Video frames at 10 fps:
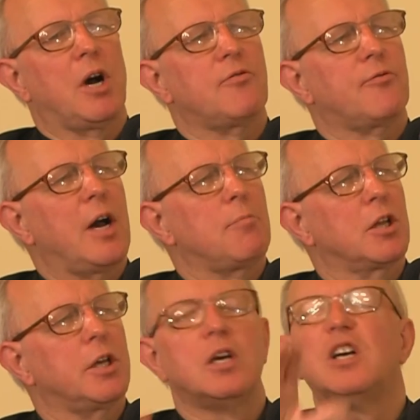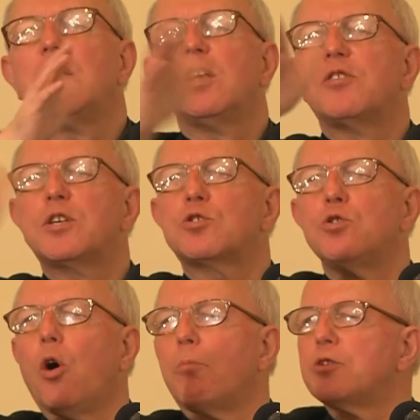and my family.
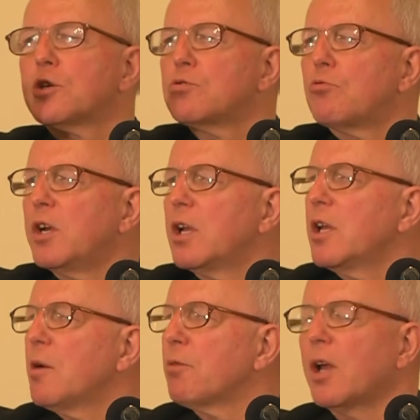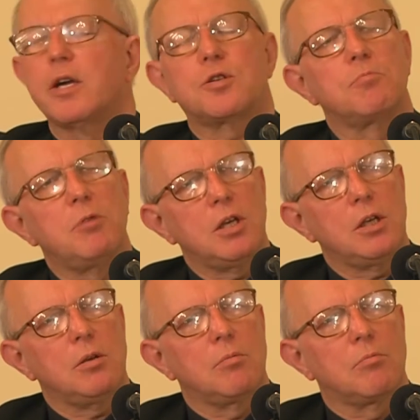This norm doesn't really apply to
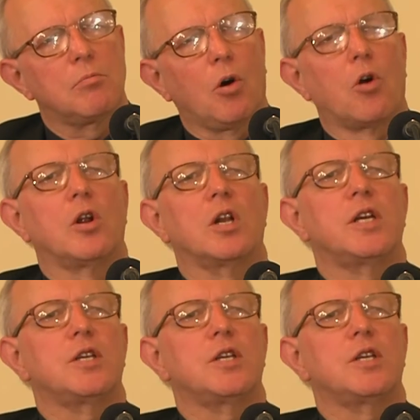me, or